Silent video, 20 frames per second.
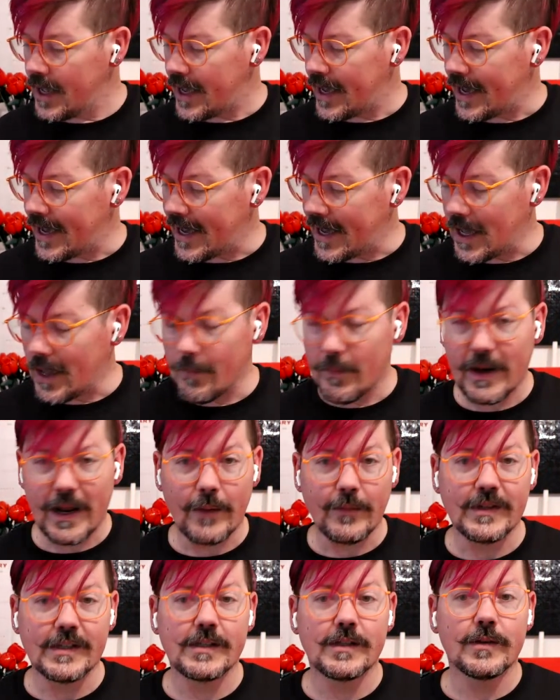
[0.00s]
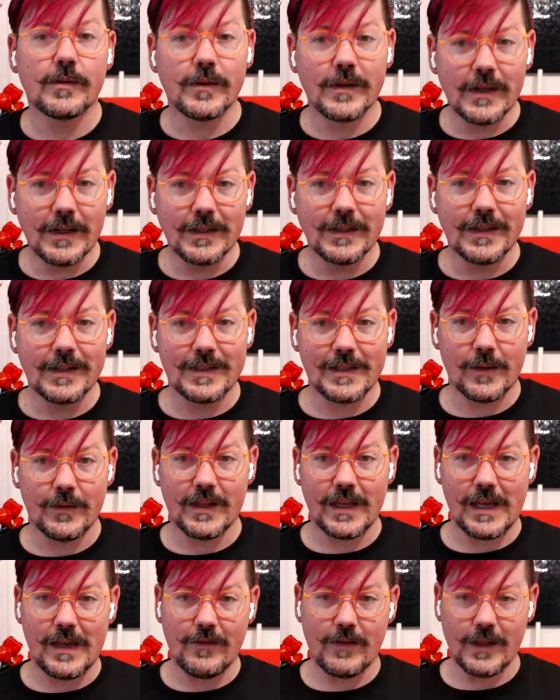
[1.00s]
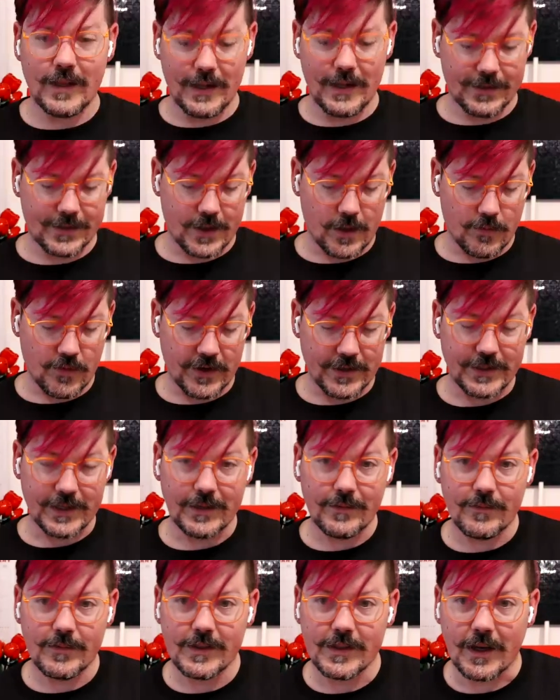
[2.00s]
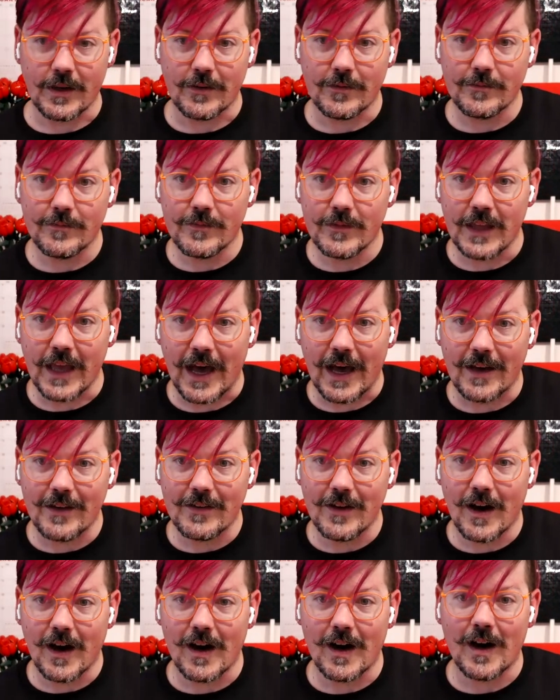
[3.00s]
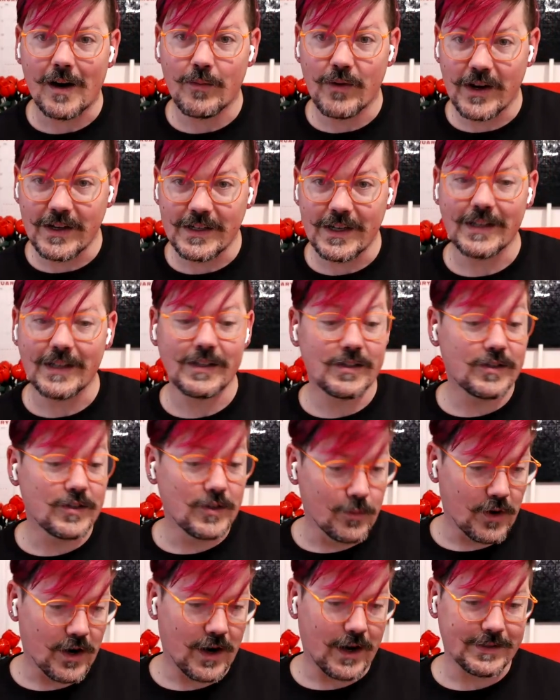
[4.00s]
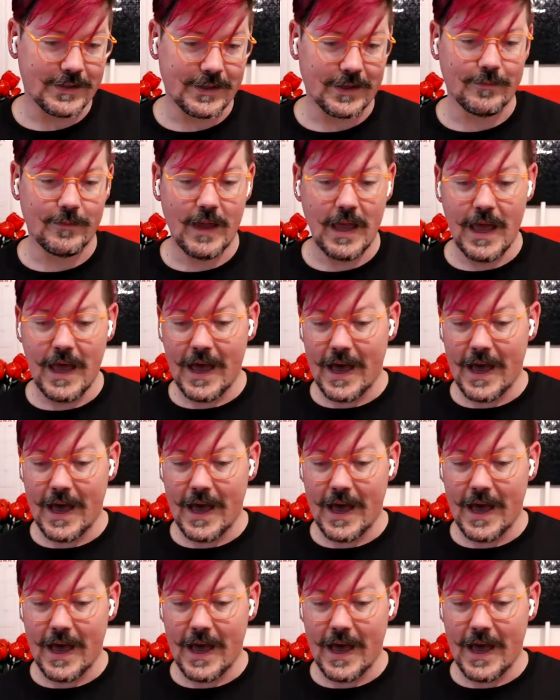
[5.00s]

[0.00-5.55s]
But I was thrilled to see with Eevee that it's all printed. So yeah, all printed is super awesome.